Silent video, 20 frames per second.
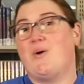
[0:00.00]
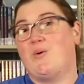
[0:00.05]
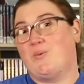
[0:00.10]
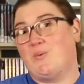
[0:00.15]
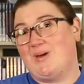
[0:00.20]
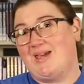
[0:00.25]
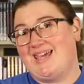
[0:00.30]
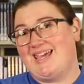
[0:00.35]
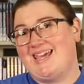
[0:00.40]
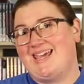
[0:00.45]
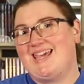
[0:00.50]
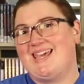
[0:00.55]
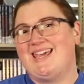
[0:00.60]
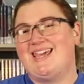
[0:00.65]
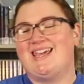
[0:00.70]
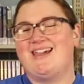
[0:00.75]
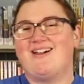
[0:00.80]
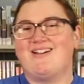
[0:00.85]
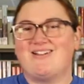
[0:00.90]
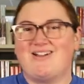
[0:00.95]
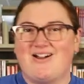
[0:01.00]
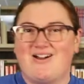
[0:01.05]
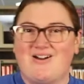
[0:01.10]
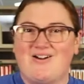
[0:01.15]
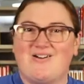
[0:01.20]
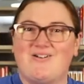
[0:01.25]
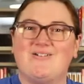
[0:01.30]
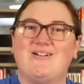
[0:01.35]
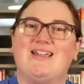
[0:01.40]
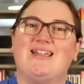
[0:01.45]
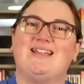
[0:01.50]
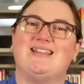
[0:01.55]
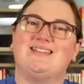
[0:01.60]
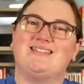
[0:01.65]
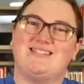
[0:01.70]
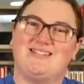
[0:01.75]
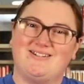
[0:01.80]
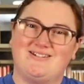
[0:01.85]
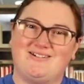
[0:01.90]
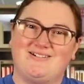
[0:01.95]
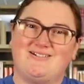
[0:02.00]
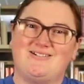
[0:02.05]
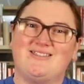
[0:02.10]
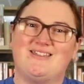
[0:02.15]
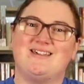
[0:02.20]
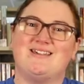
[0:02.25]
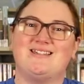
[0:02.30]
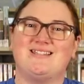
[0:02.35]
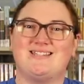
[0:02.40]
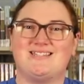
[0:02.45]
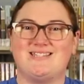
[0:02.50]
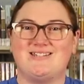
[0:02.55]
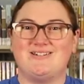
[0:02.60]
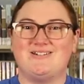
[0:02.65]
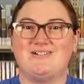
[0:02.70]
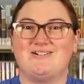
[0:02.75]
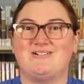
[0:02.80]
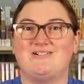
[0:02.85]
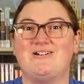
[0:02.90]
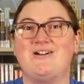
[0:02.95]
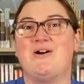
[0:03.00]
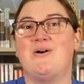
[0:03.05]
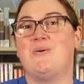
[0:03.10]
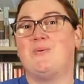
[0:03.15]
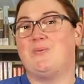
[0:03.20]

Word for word: we are going to the zoo.